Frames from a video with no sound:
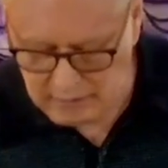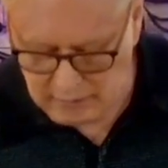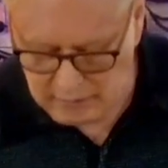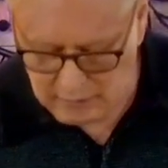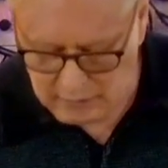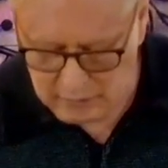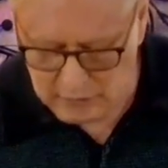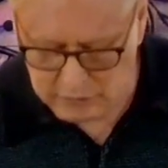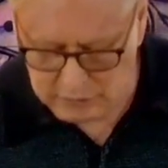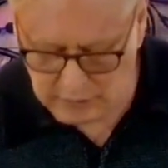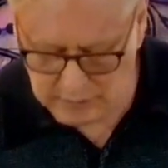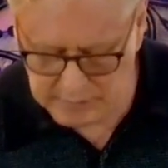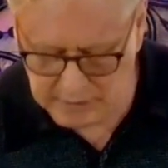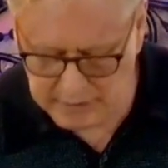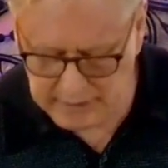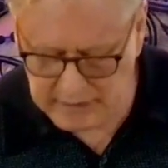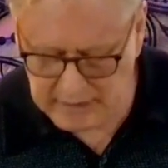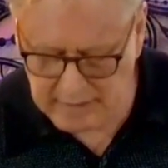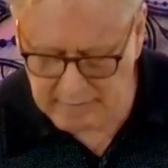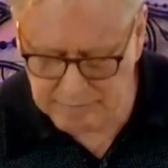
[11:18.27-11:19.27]
So I'm
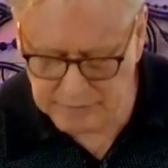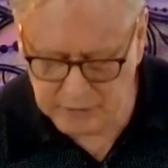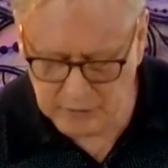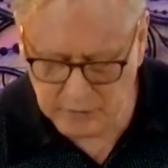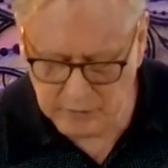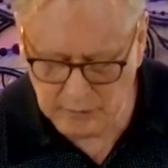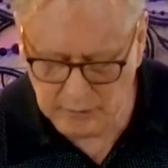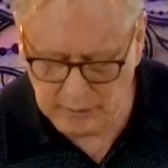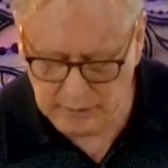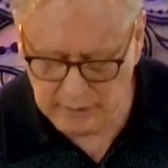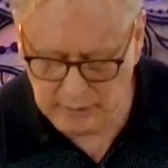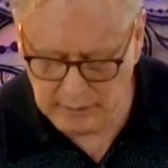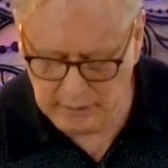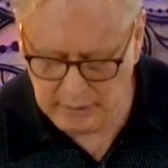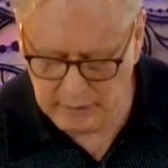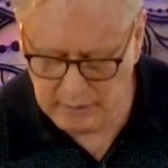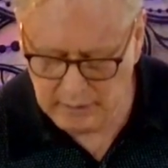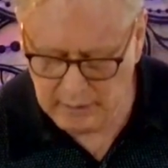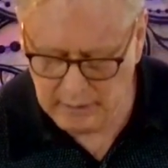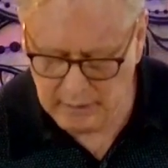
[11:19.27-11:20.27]
going to give you
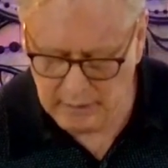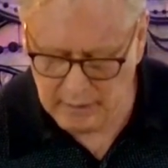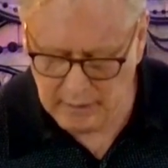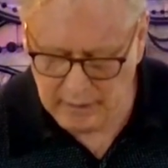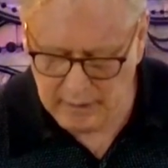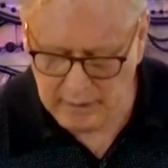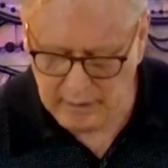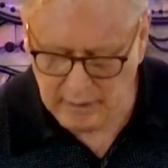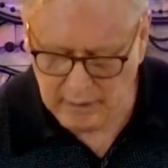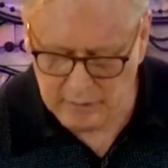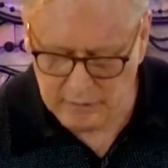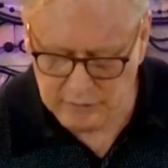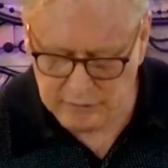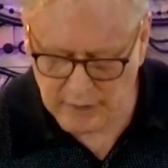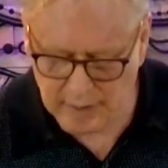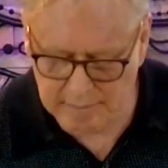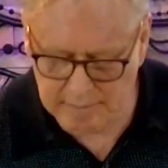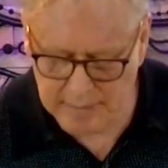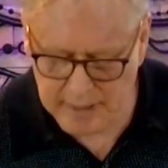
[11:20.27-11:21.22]
some